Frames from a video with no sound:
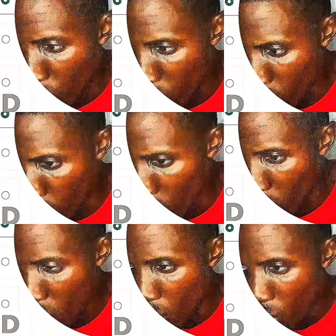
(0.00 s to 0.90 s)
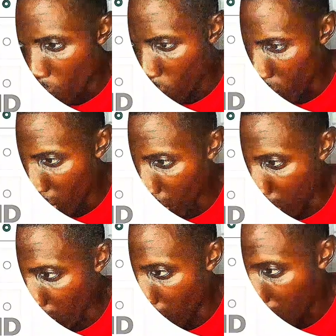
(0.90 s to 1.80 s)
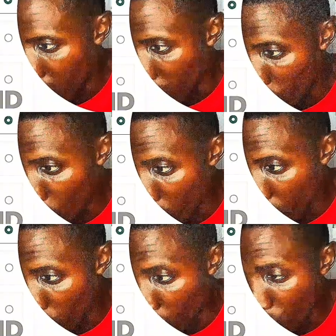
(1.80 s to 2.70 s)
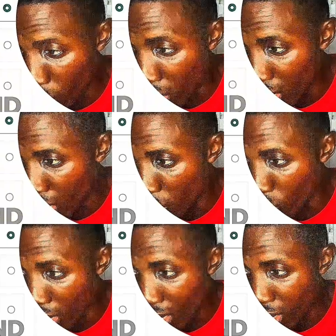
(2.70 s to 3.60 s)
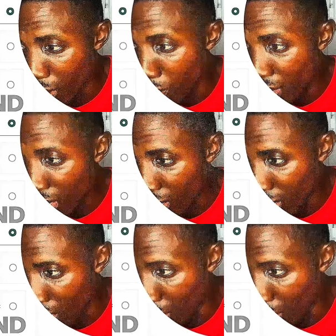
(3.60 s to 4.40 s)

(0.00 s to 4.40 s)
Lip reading: So we are just what we did here is to create the business